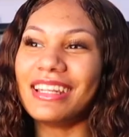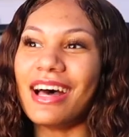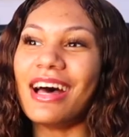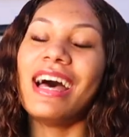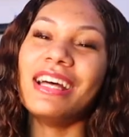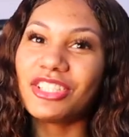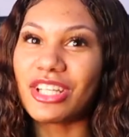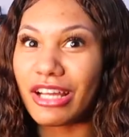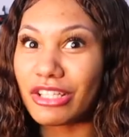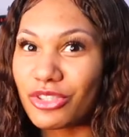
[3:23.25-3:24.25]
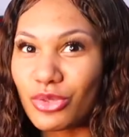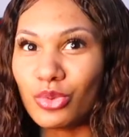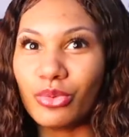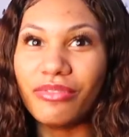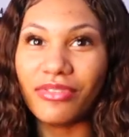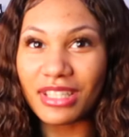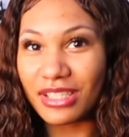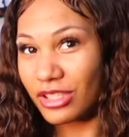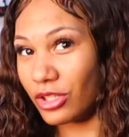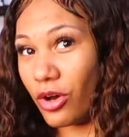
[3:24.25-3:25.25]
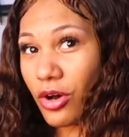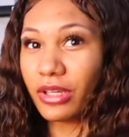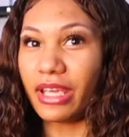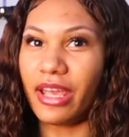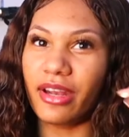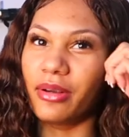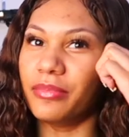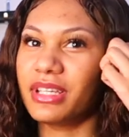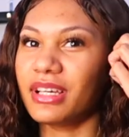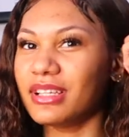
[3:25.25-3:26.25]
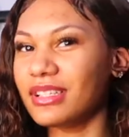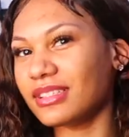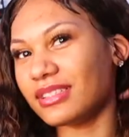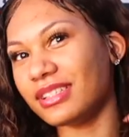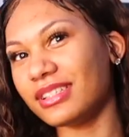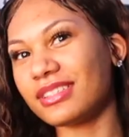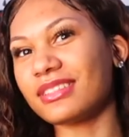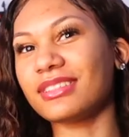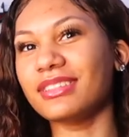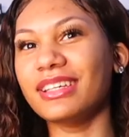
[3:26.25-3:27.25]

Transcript: a headshot shoot with this long hair because this